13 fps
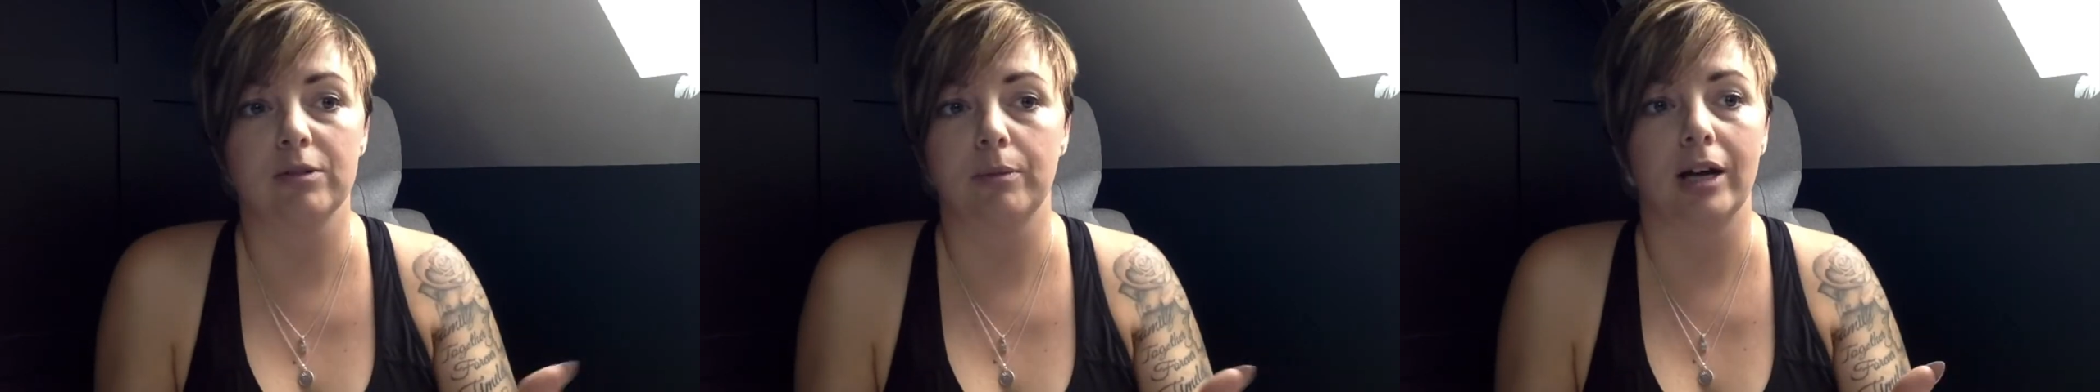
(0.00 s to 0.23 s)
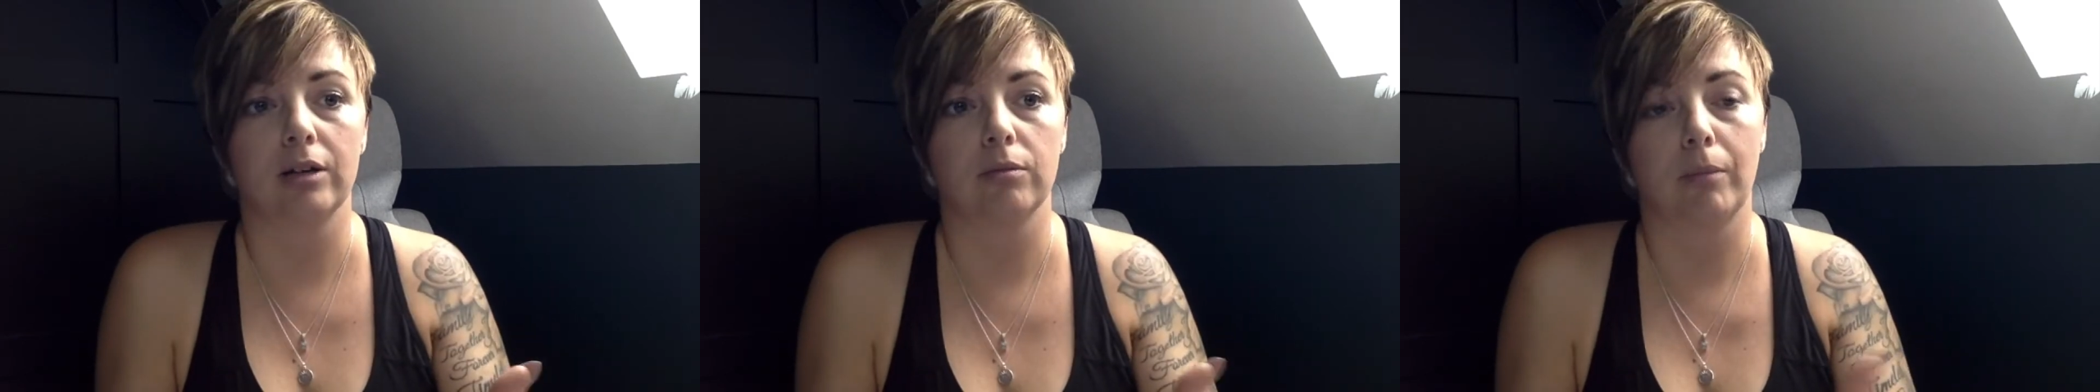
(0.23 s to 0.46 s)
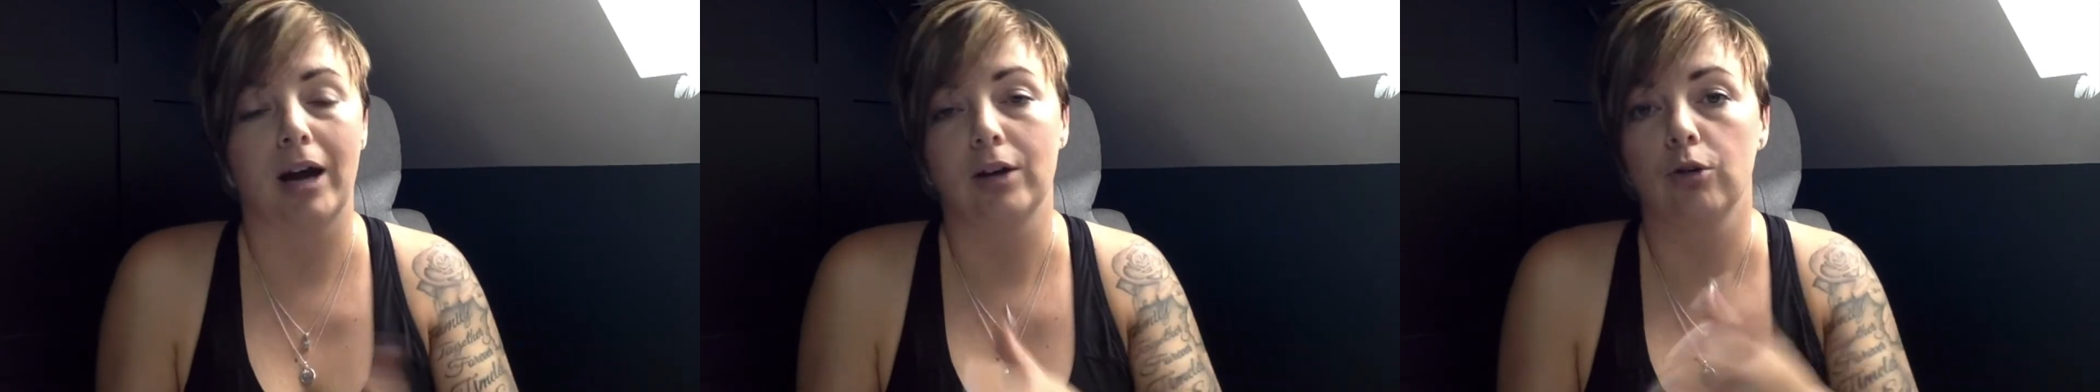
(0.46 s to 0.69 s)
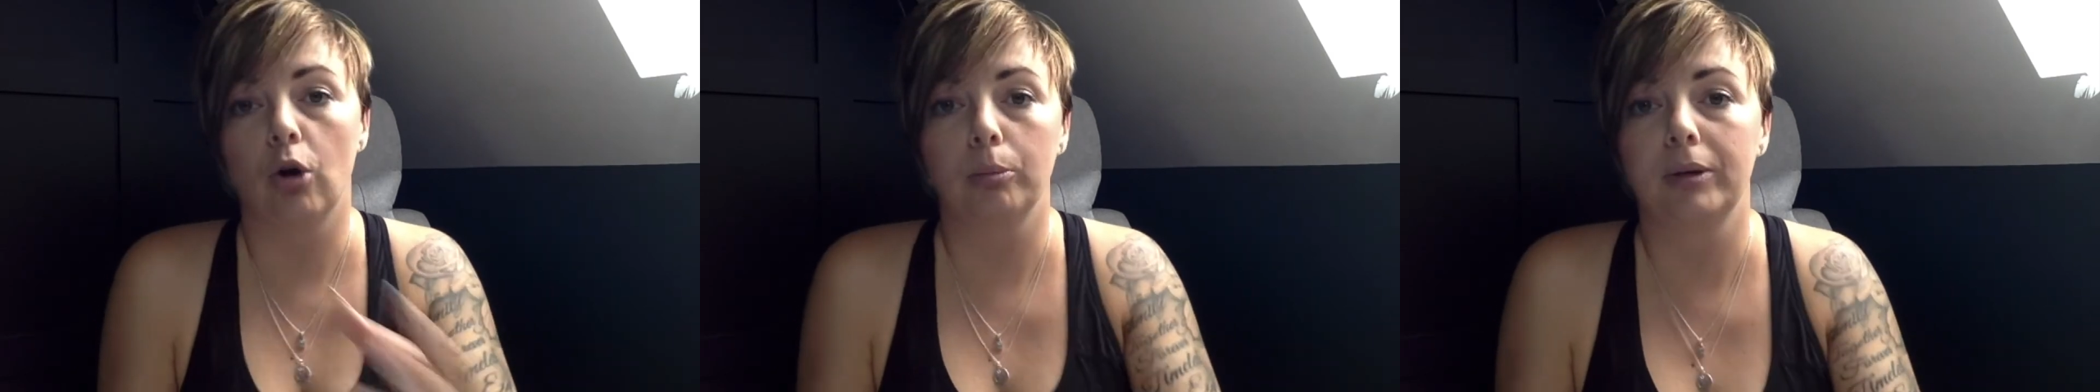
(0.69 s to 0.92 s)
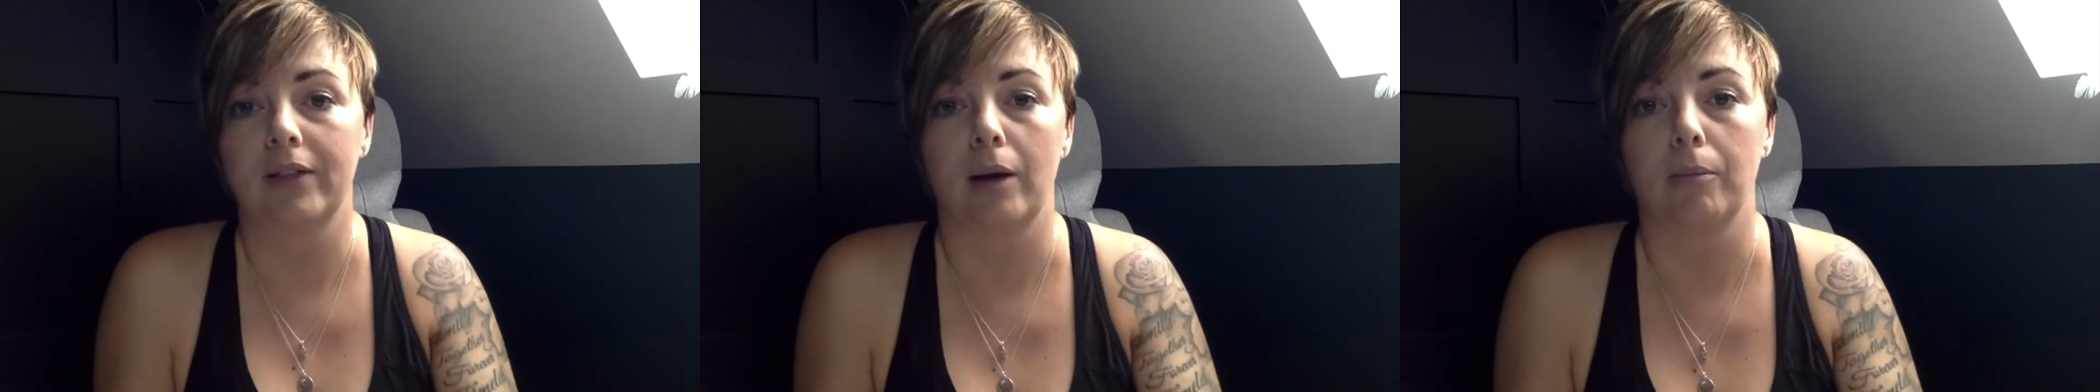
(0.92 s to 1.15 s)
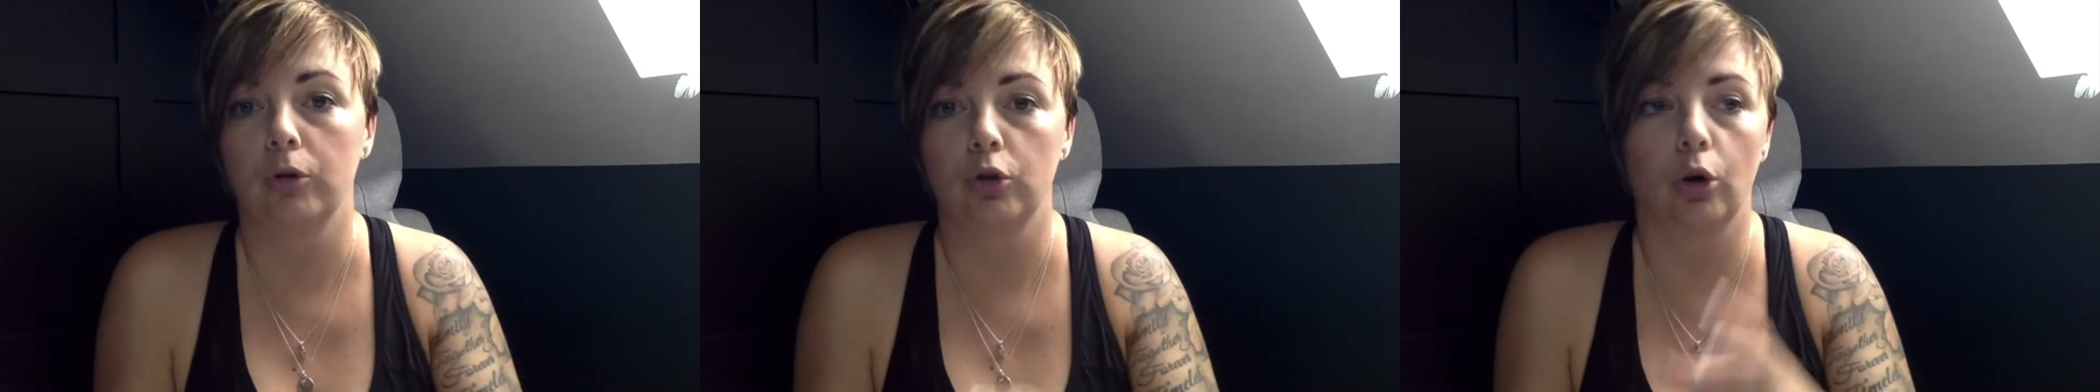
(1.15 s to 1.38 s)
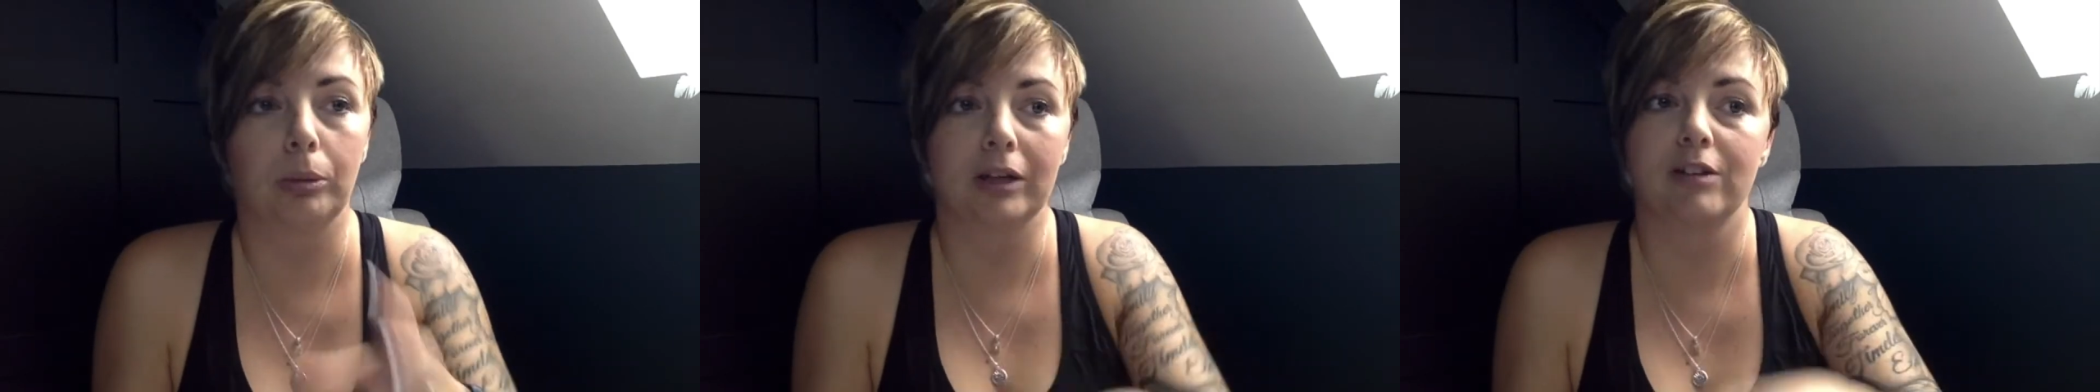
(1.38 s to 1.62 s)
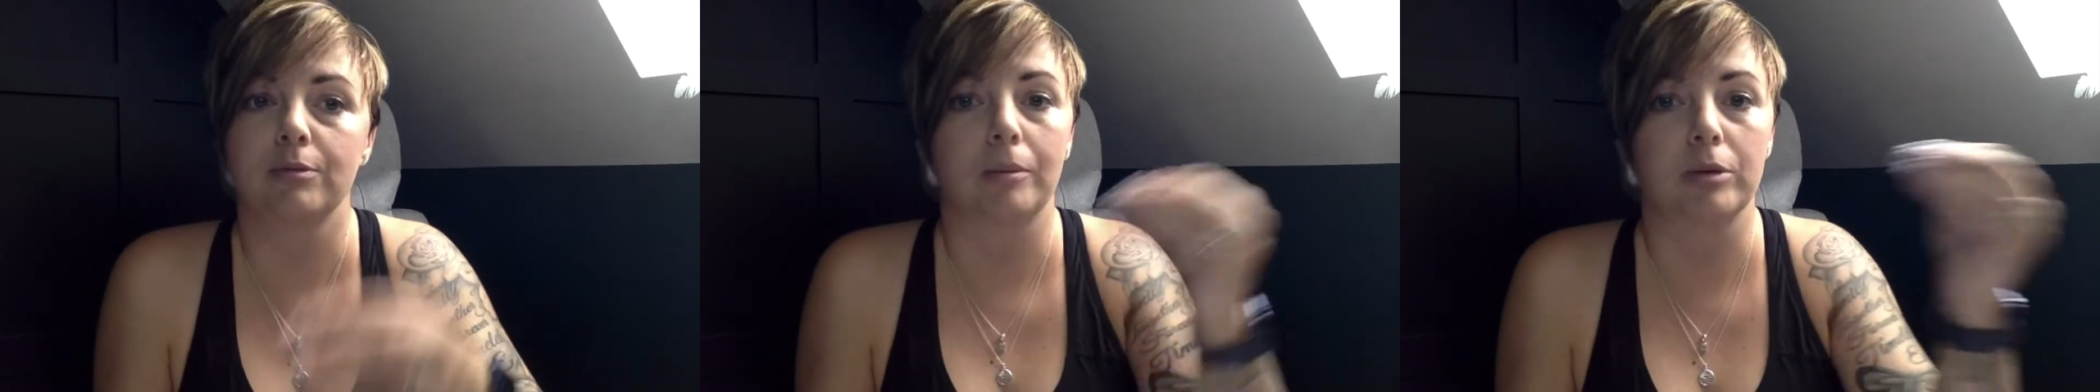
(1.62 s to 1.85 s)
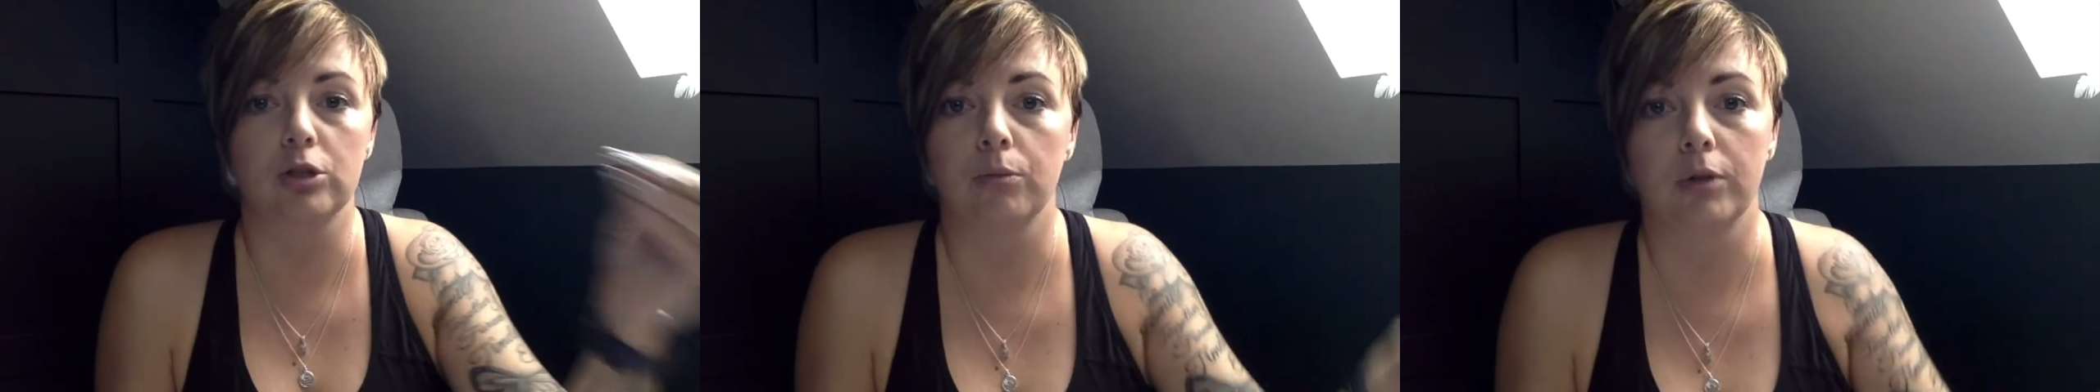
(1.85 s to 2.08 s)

might not be that. Your beliefs might be something